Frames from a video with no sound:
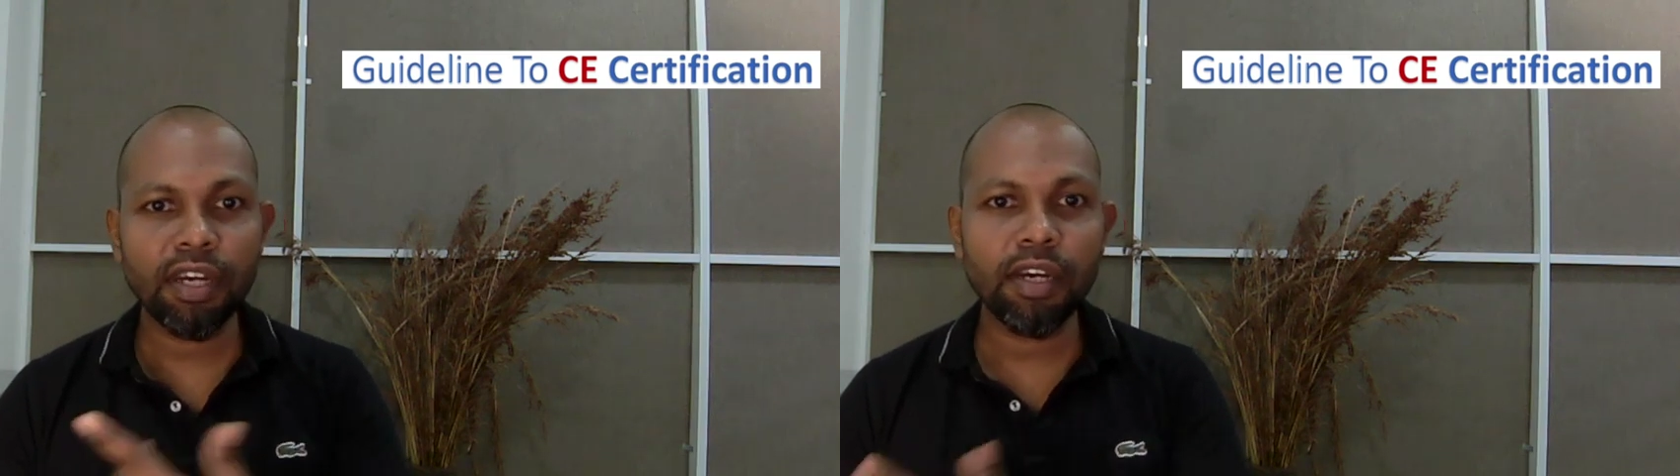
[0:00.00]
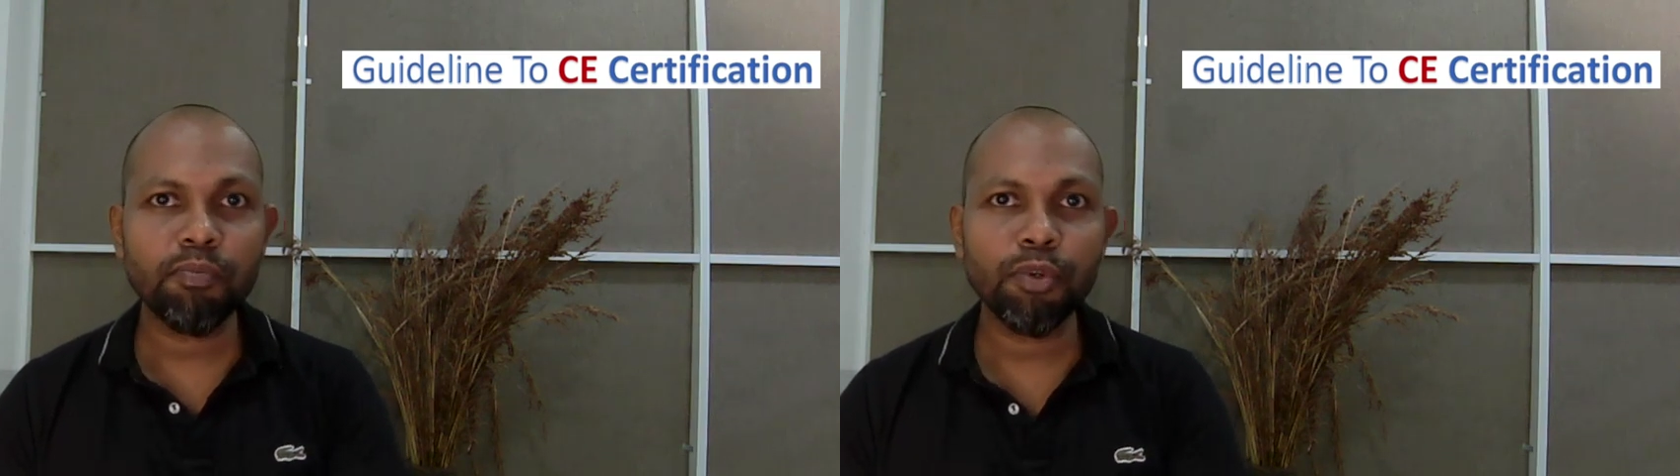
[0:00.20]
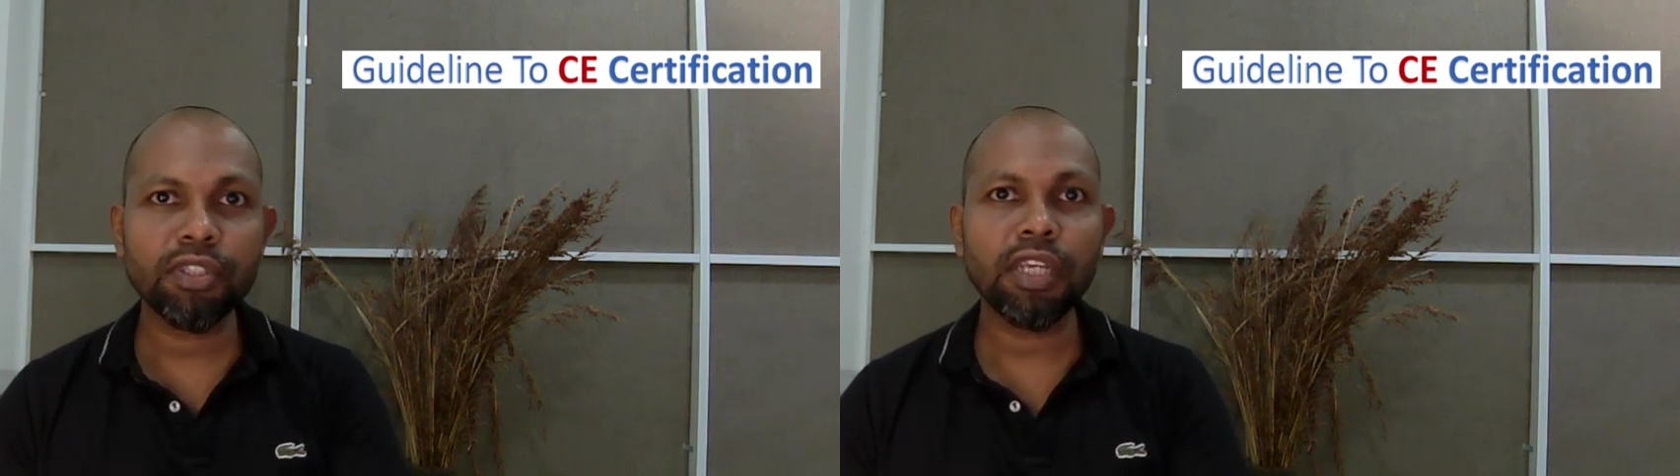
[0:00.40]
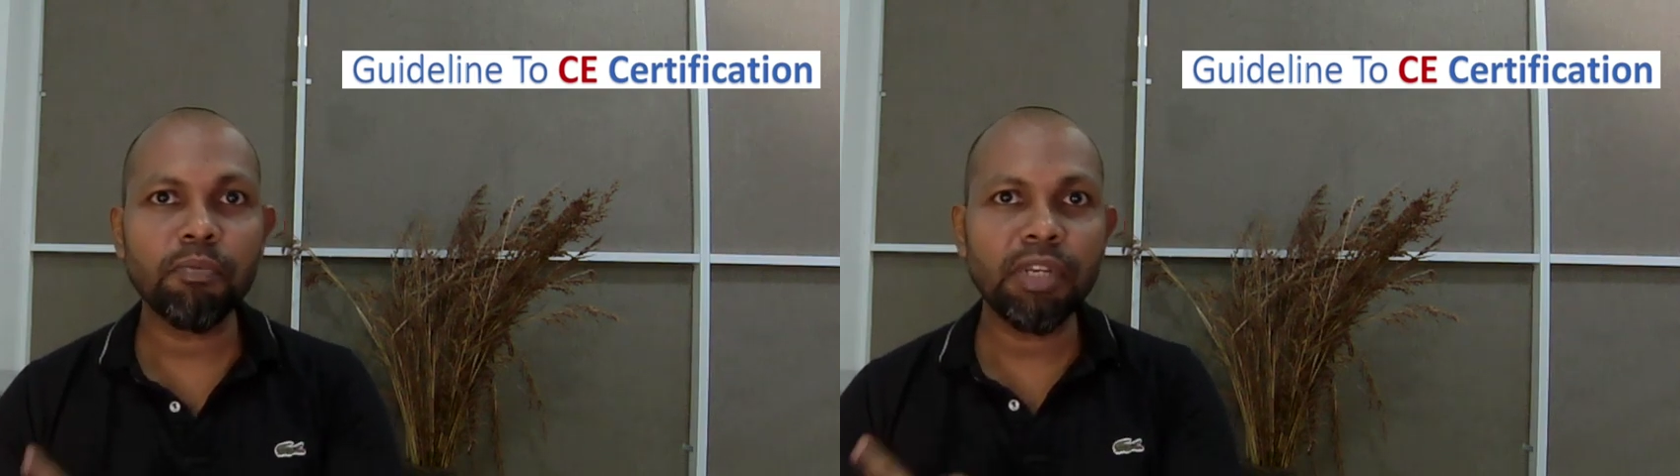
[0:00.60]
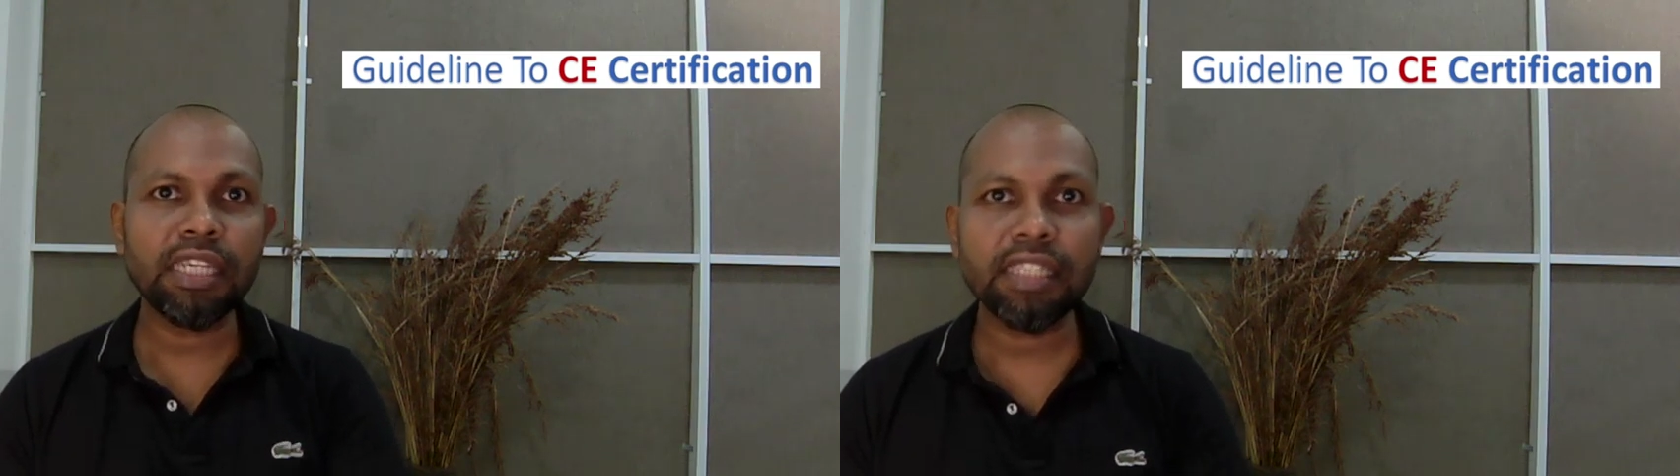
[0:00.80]
I
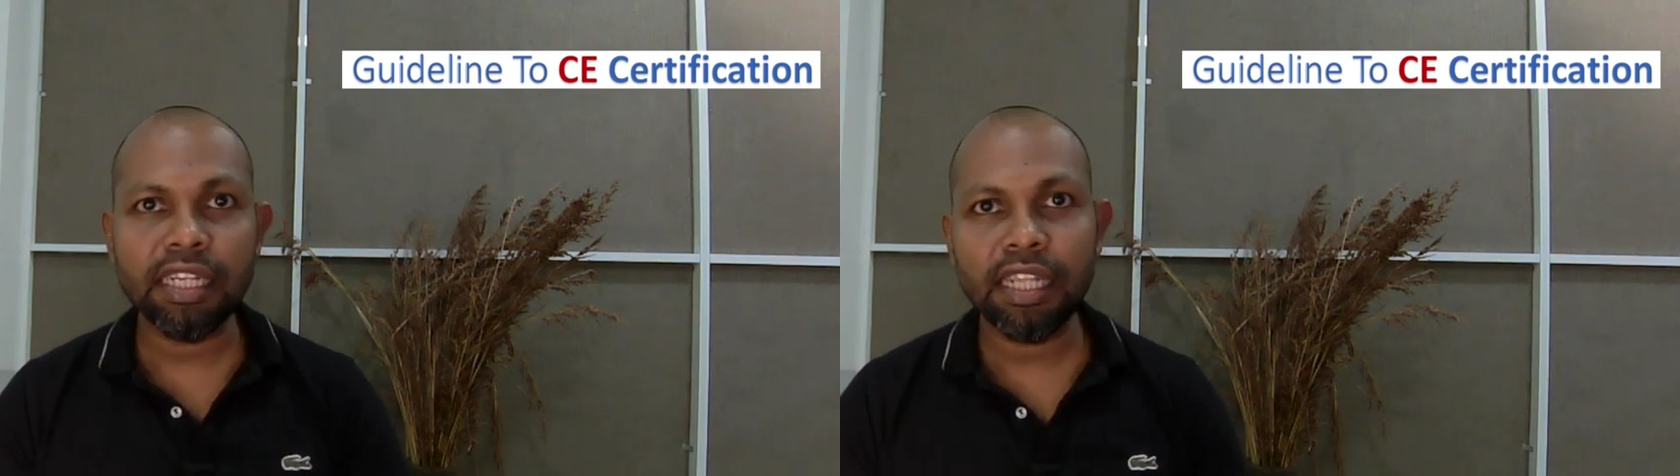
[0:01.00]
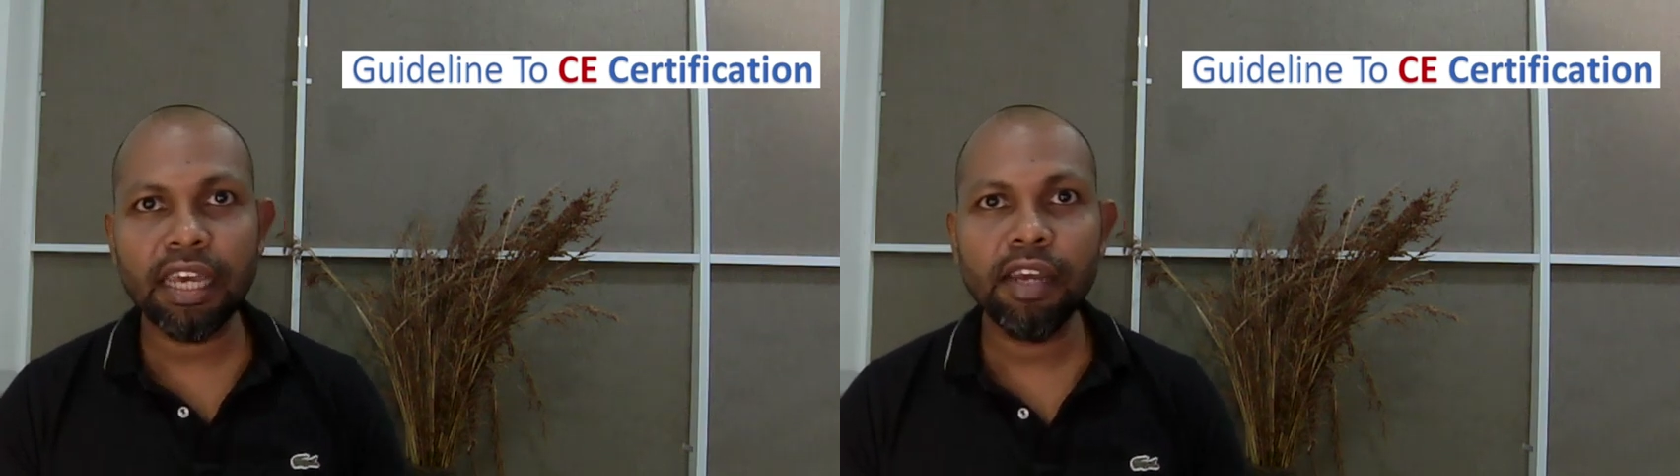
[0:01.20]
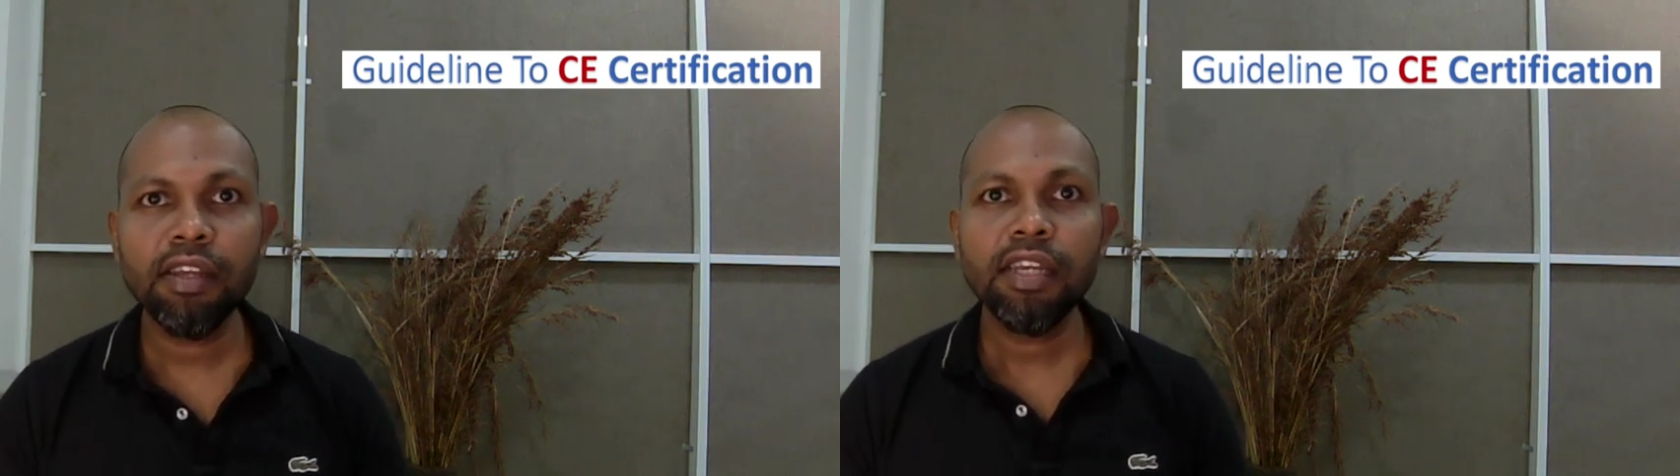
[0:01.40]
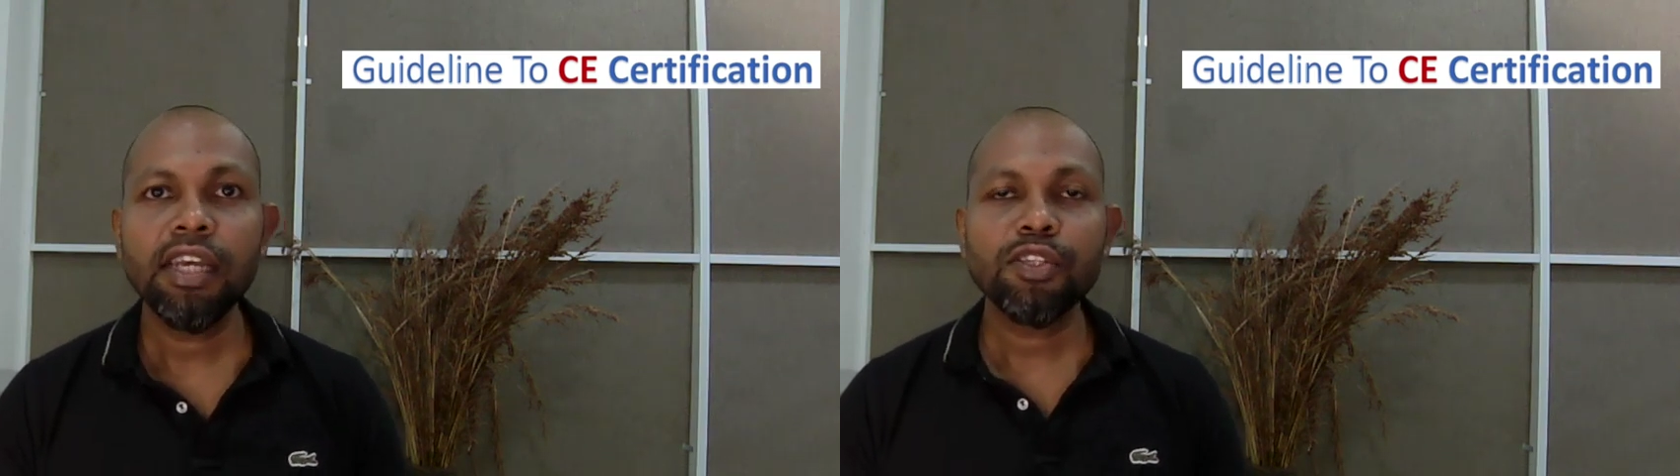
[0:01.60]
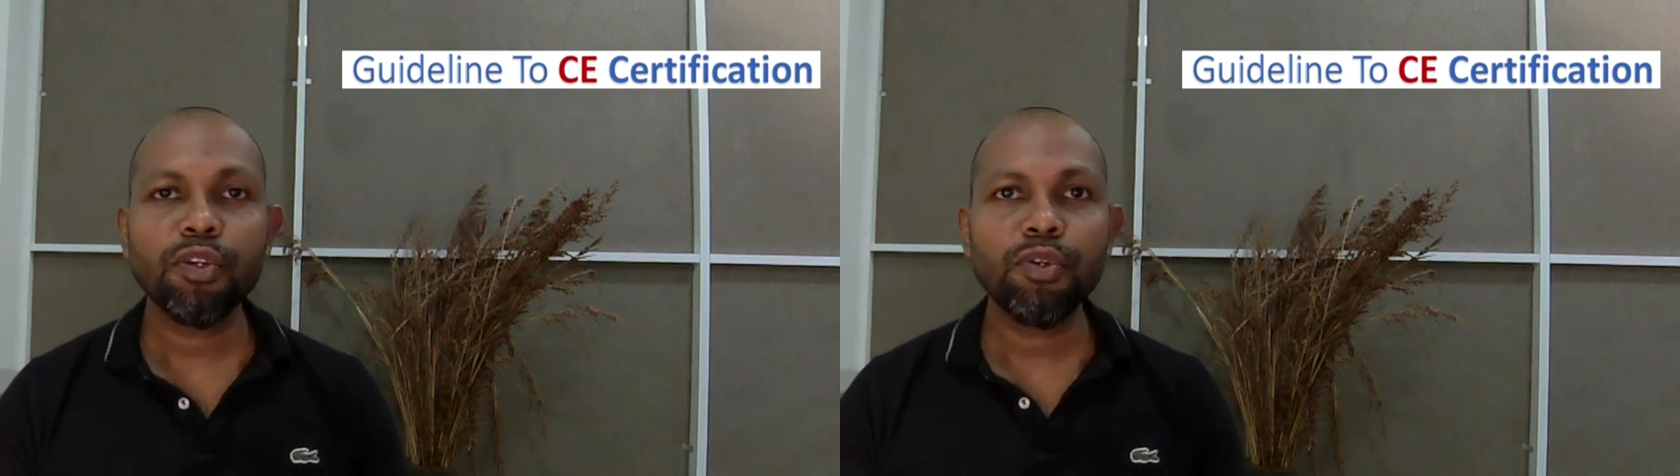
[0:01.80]
have put some links in
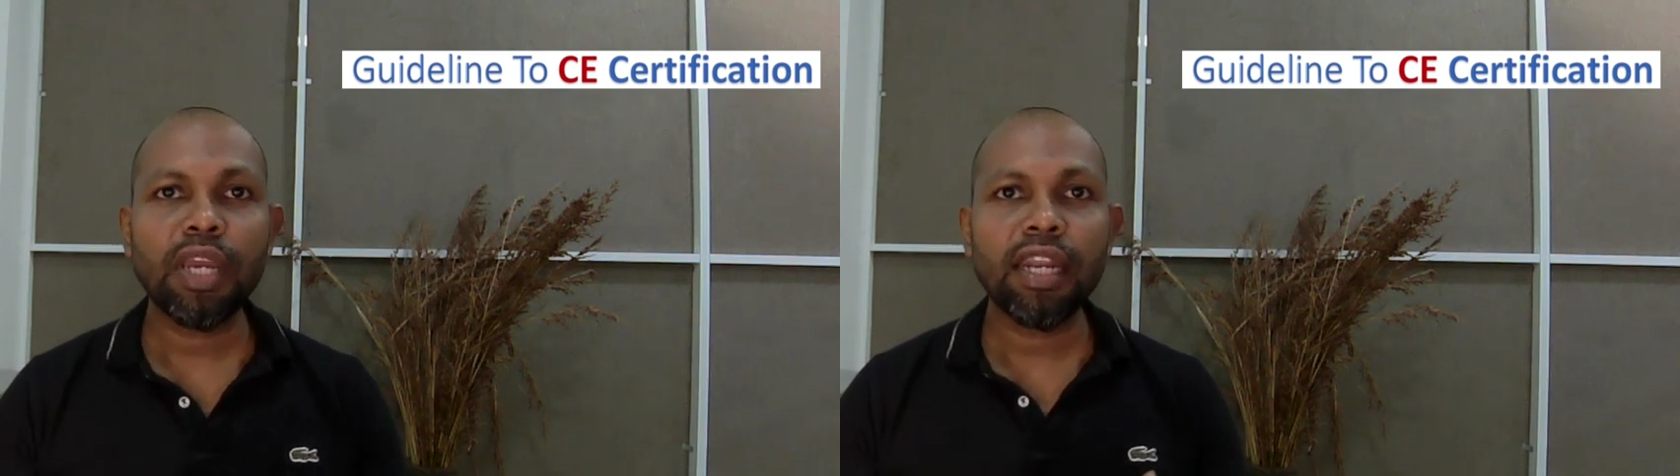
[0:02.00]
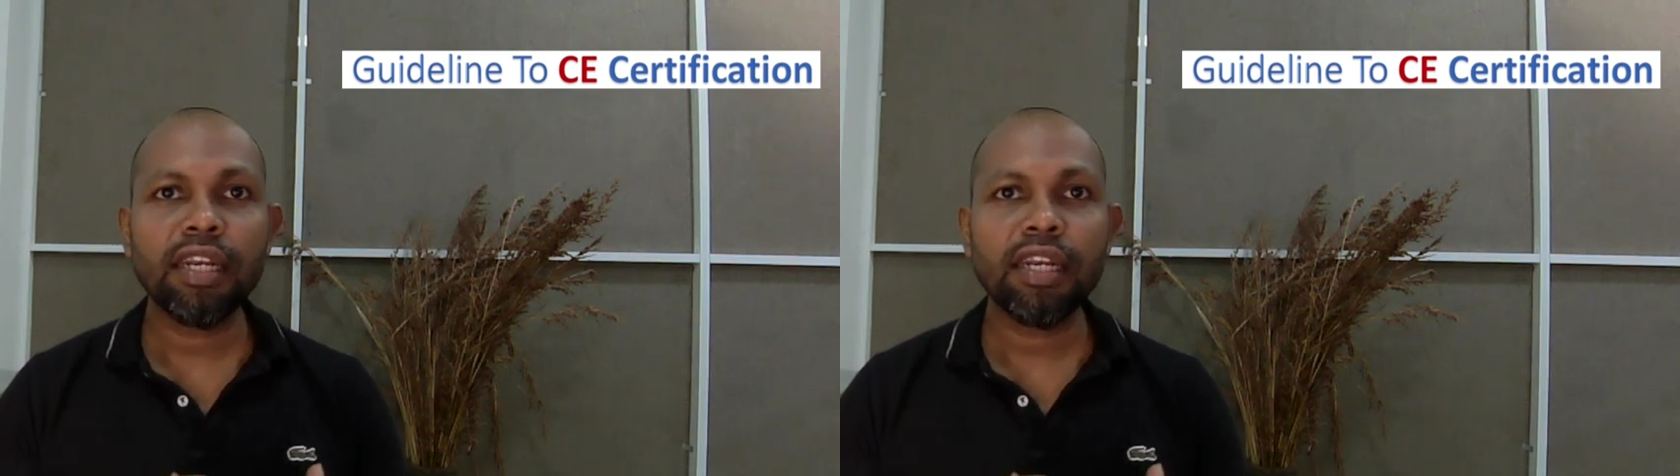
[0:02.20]
there,